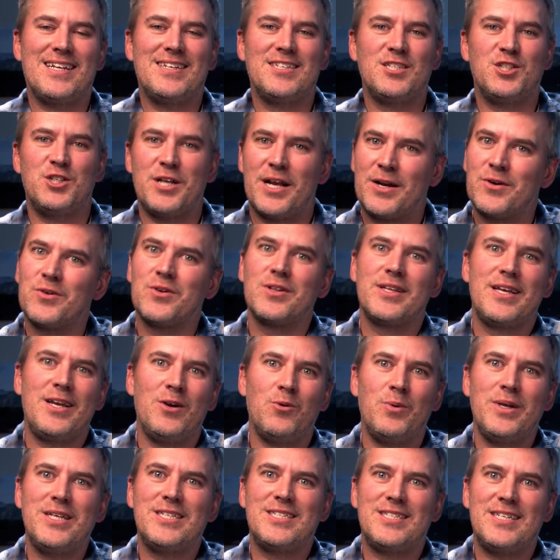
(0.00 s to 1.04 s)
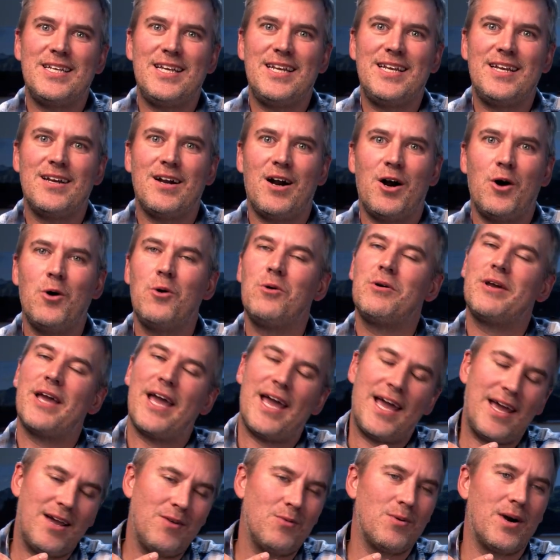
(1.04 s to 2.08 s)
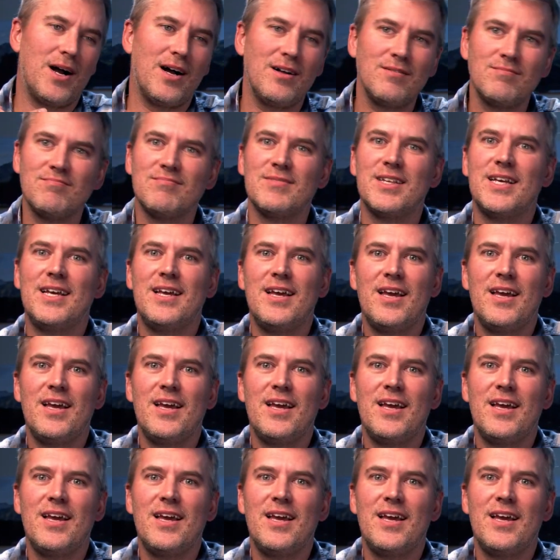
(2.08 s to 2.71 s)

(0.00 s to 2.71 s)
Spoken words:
and generally we see, okay, well,